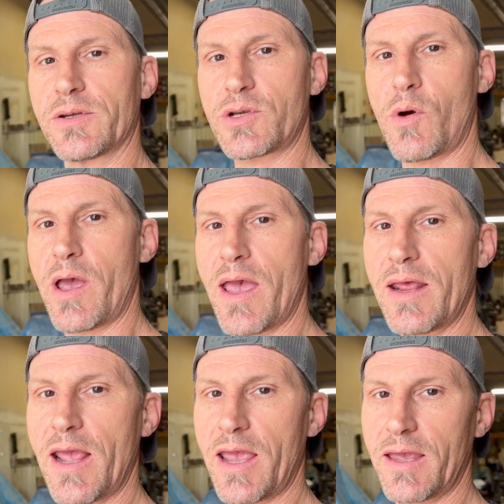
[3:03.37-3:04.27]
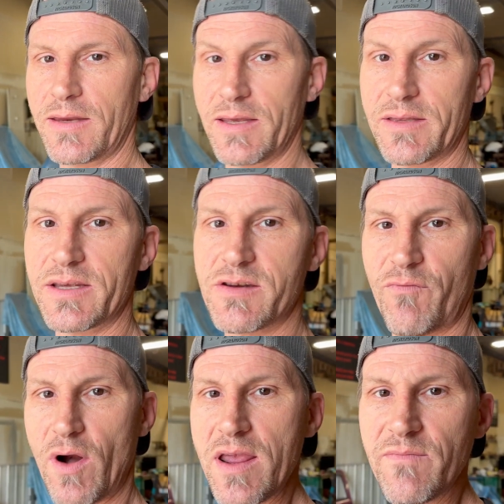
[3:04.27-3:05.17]
Let's go ahead and get this
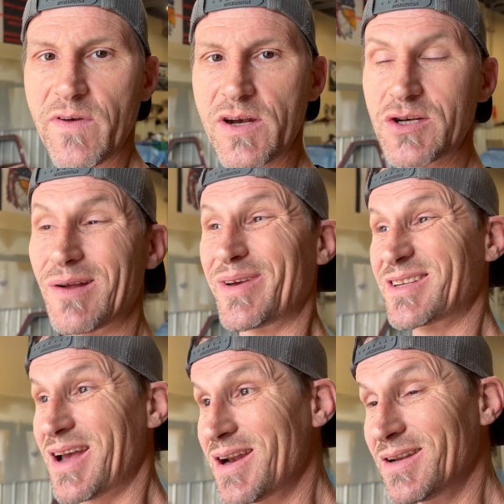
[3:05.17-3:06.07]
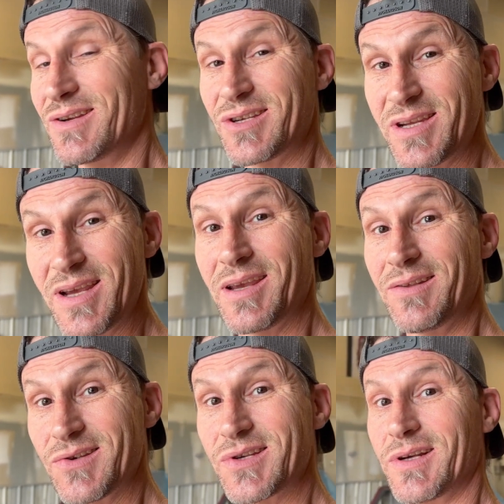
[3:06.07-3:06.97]
frame finished. I'm excited to see it in
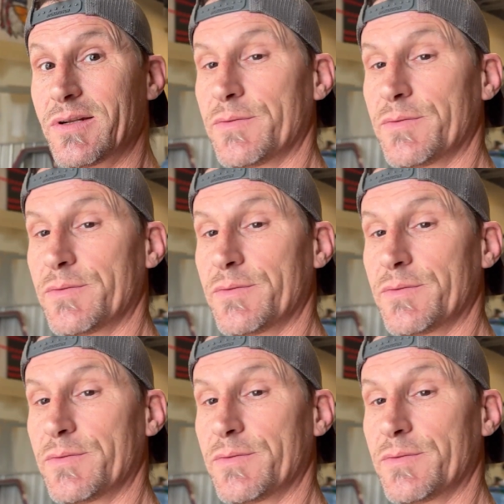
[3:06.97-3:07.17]
the sun.